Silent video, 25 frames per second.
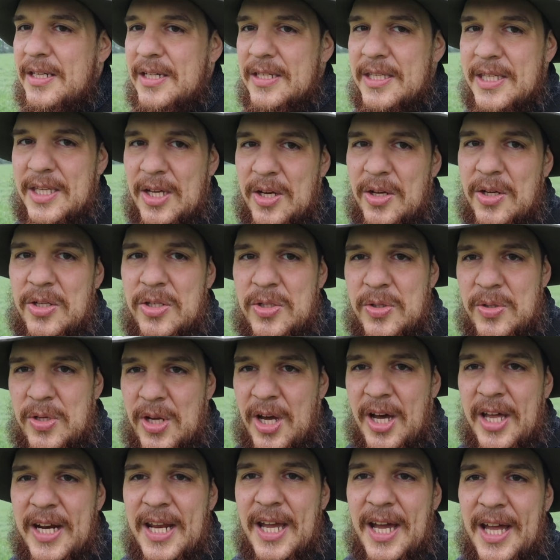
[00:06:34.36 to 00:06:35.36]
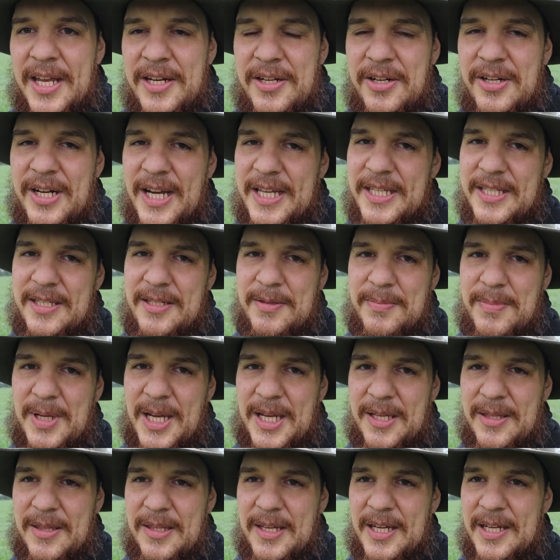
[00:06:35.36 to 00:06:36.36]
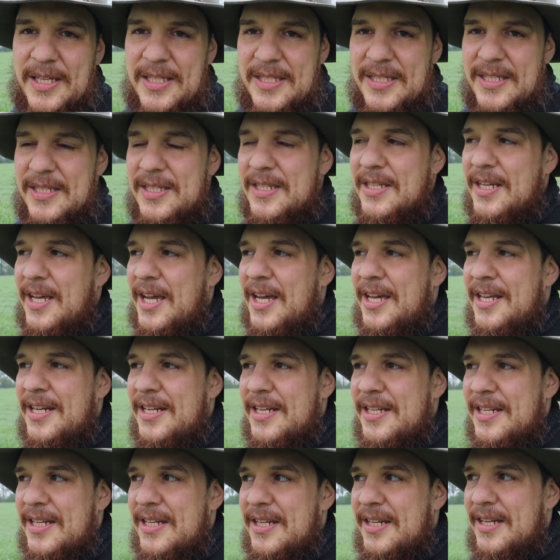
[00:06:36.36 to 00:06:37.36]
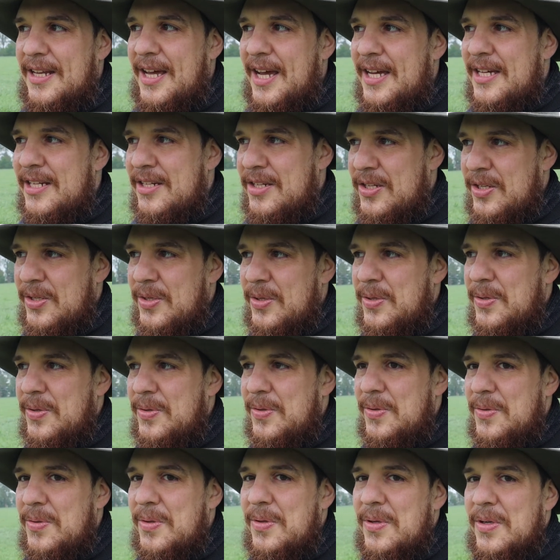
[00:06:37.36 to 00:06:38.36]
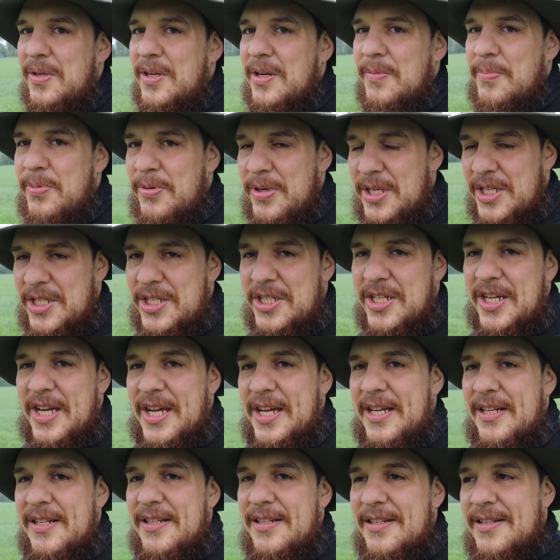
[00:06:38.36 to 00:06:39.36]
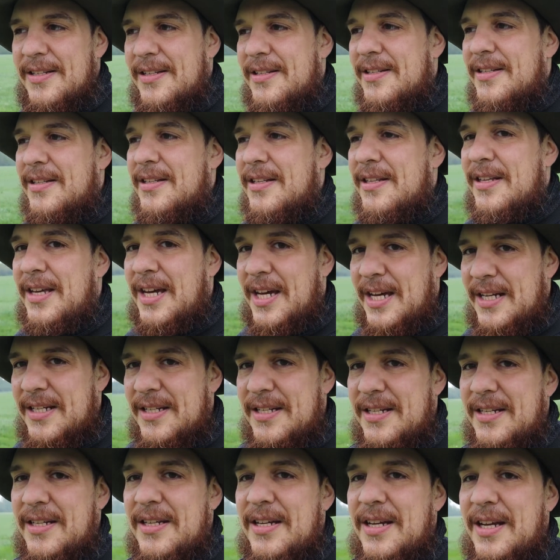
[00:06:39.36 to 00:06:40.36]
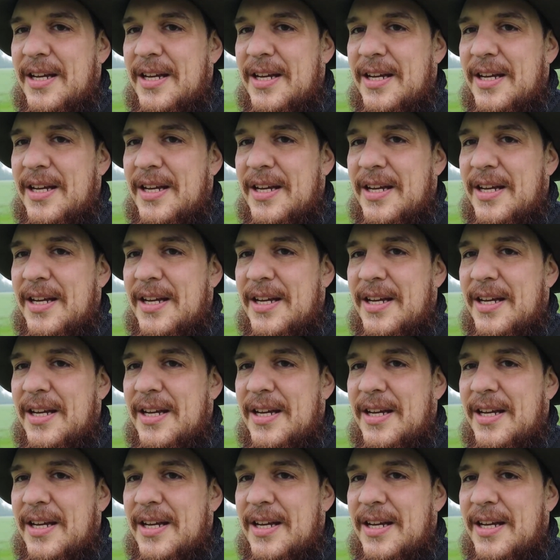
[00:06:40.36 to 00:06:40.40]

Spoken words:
So do not underestimate this. And I do appreciate that